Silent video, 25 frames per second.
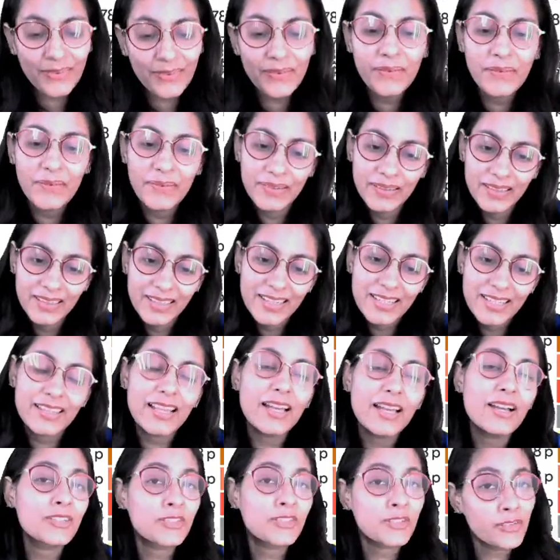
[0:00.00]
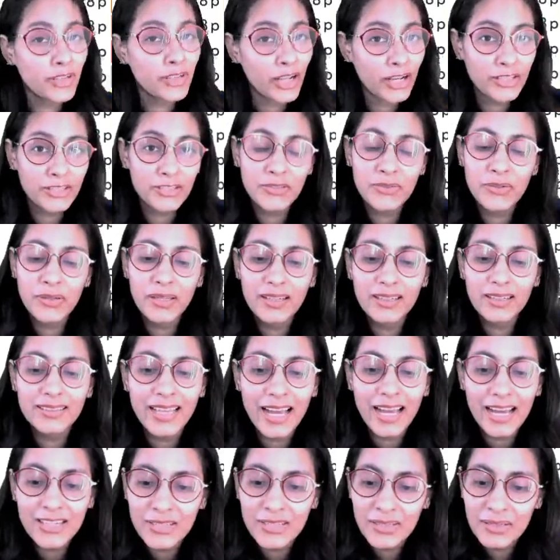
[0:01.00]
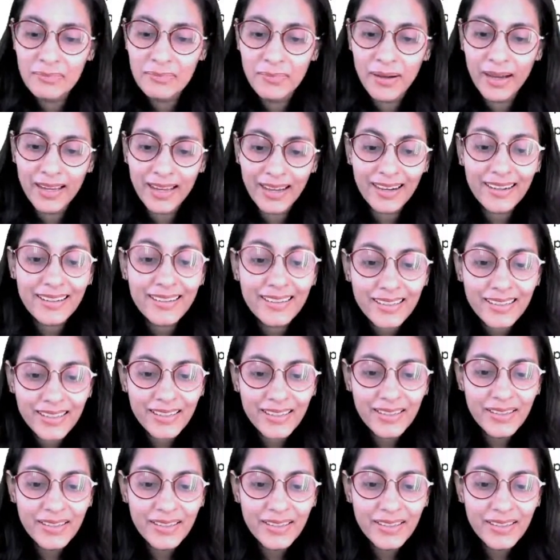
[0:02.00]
Oh, now so nice to hear that, Mayank.